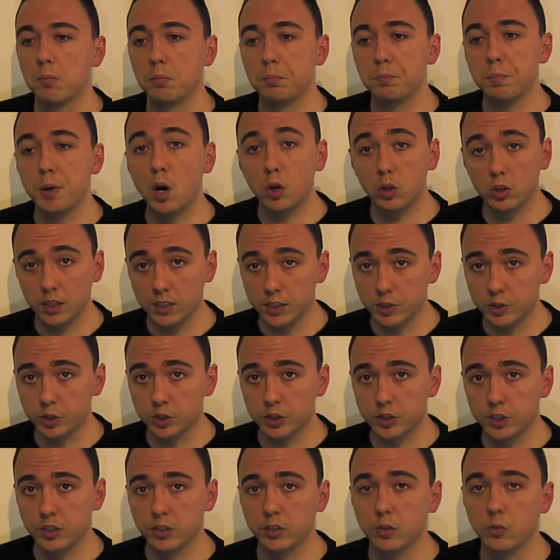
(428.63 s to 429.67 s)

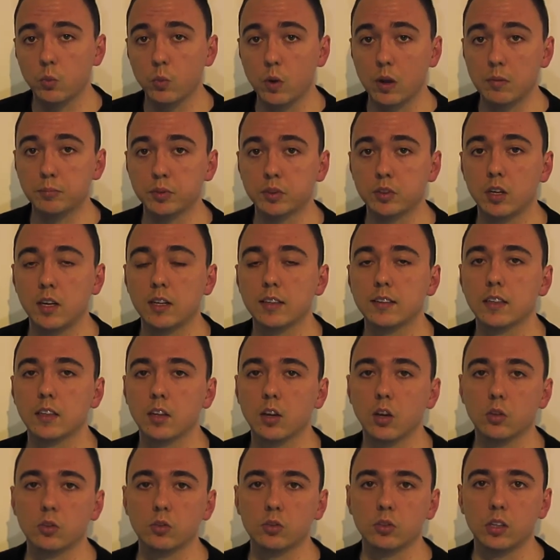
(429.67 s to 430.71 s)
polished website that
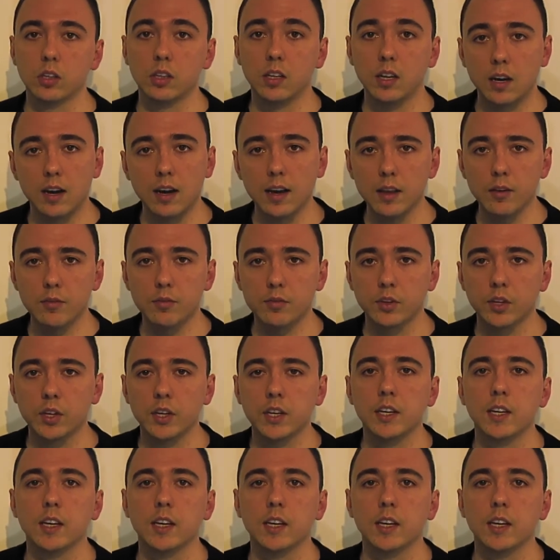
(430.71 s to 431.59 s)
goes live.